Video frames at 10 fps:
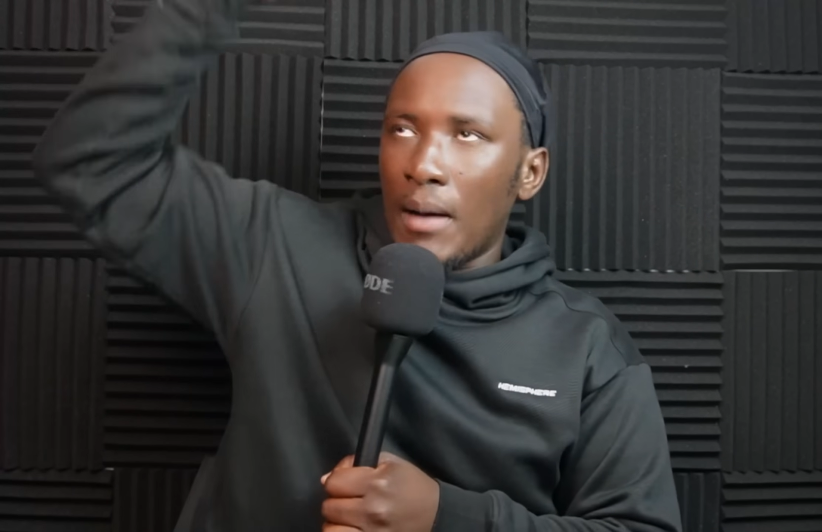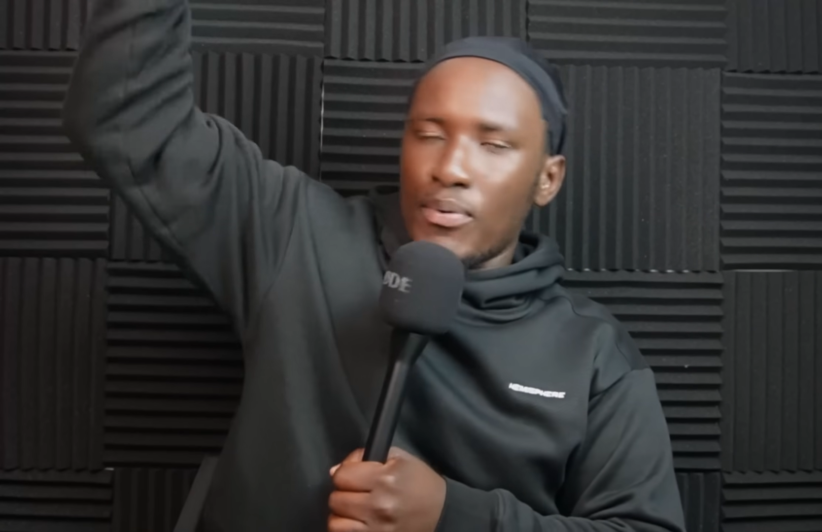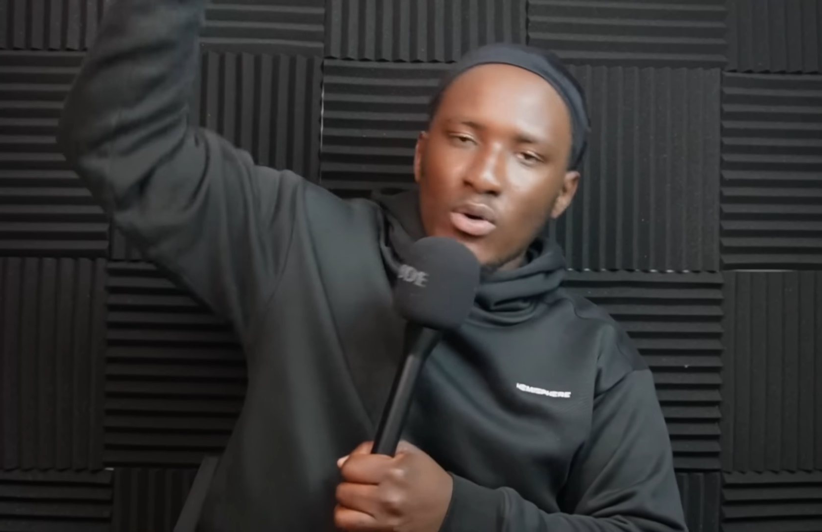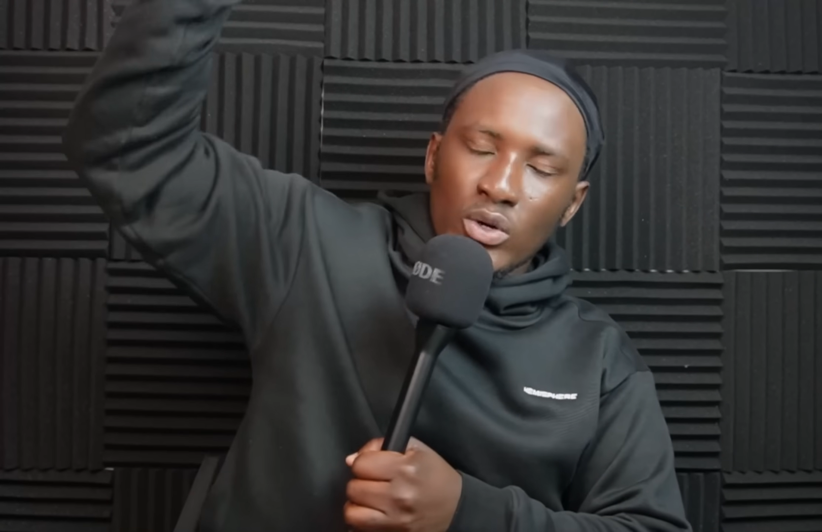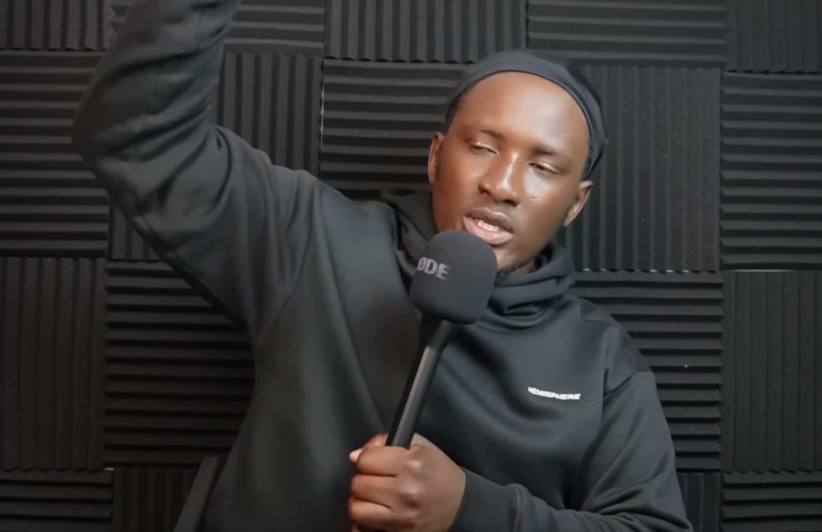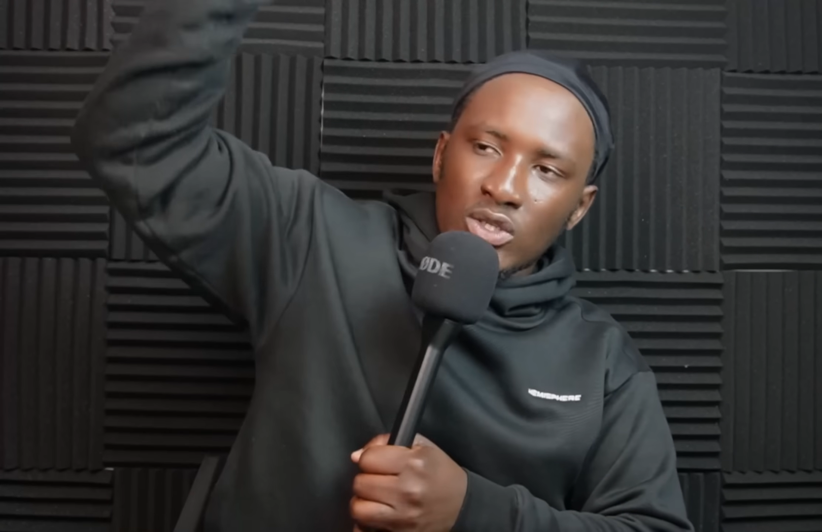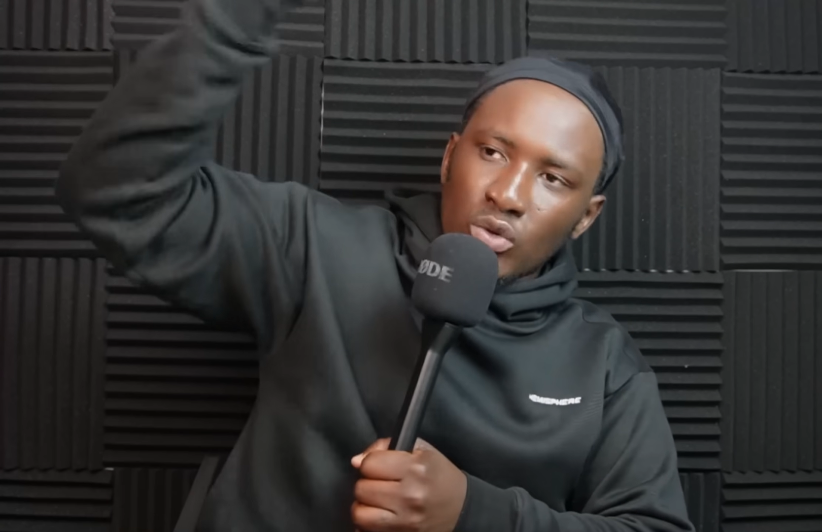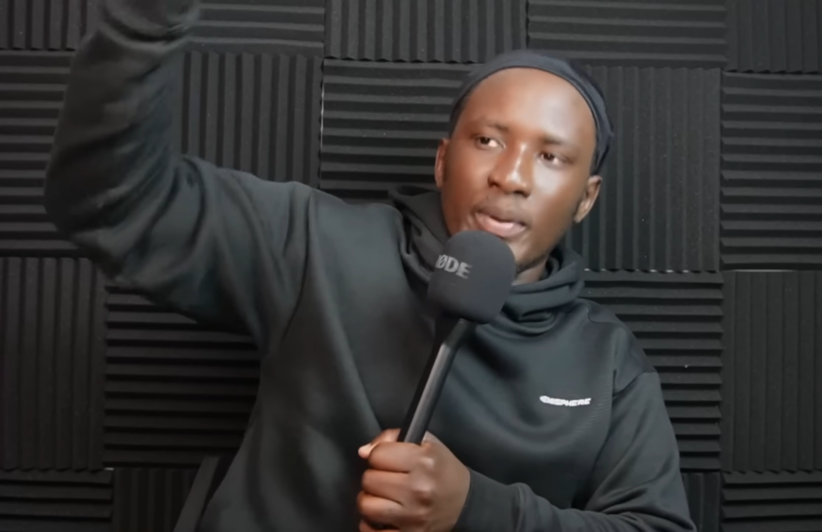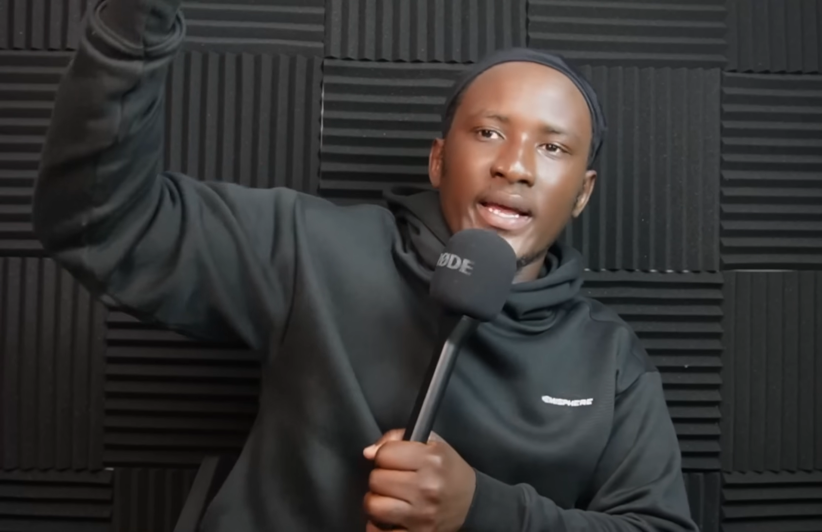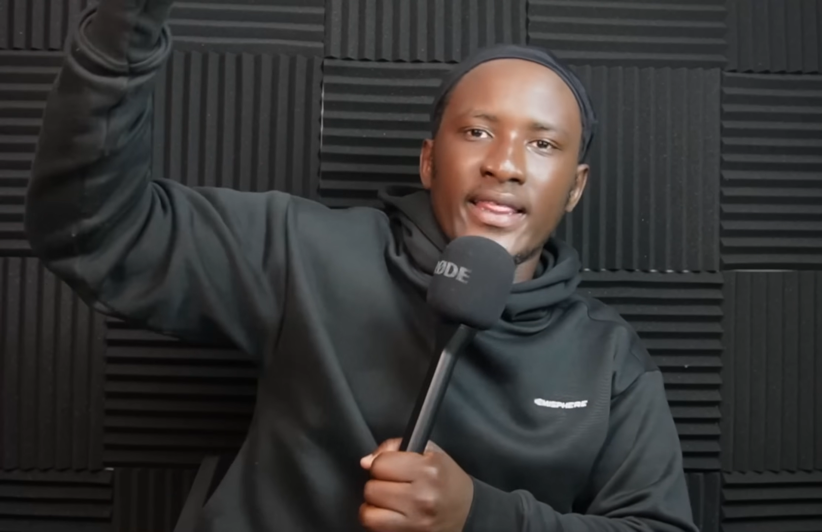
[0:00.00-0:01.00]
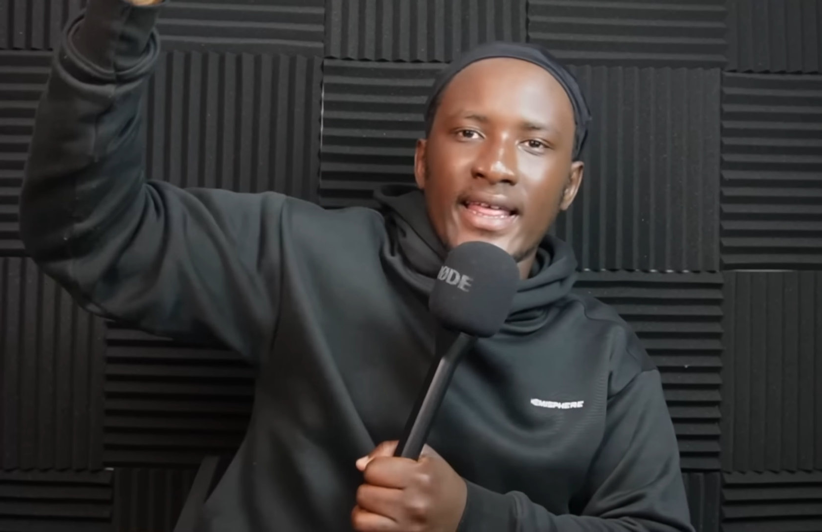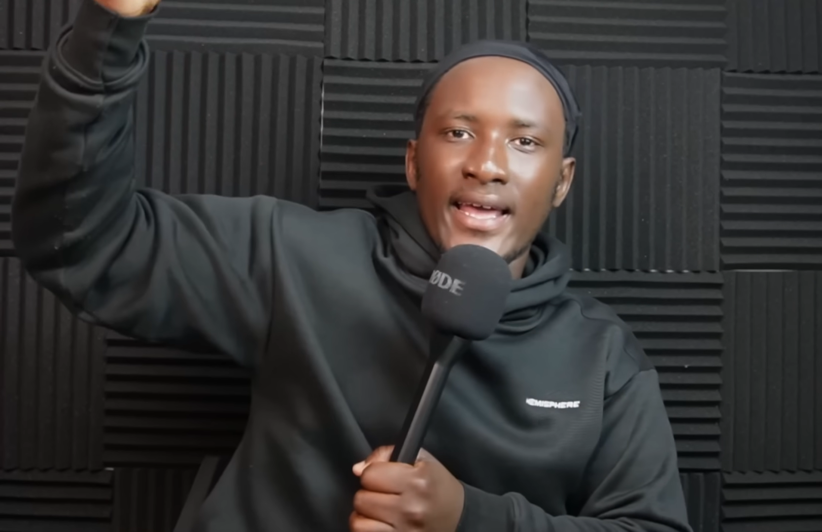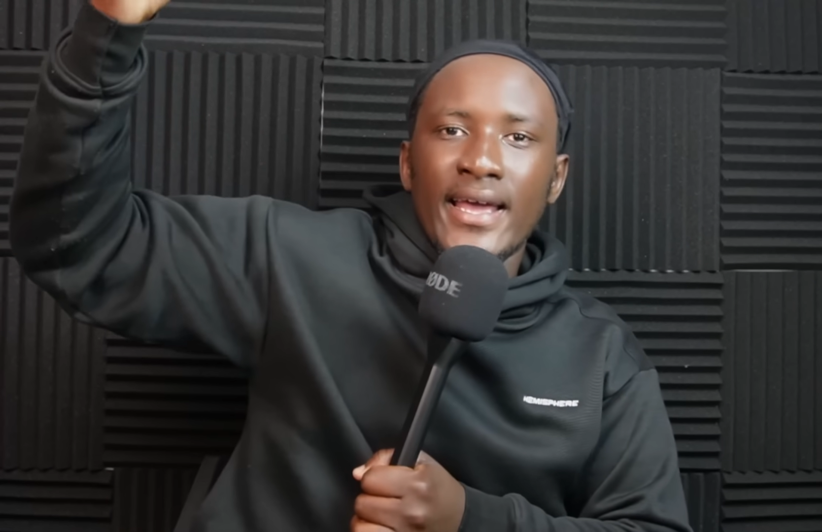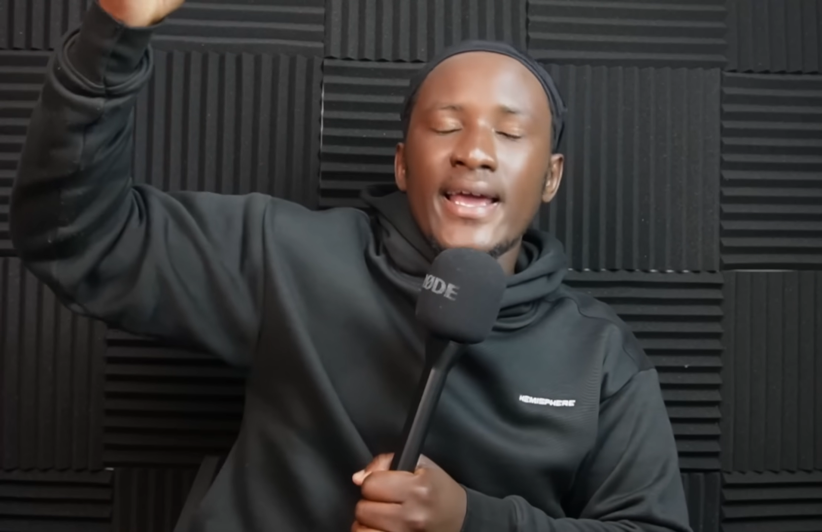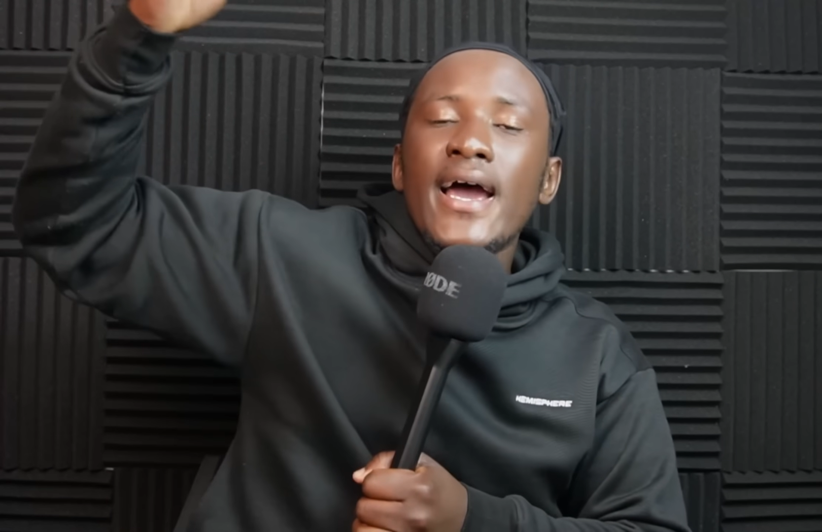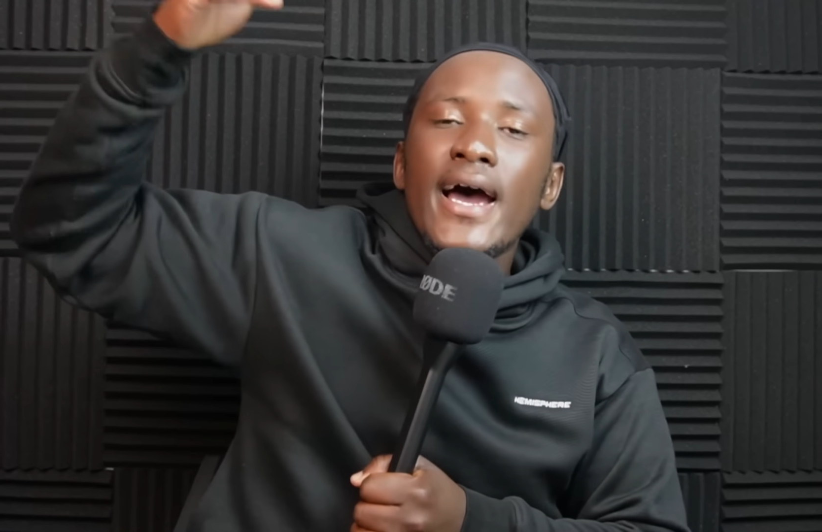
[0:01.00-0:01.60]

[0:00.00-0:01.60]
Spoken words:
abroad to play there.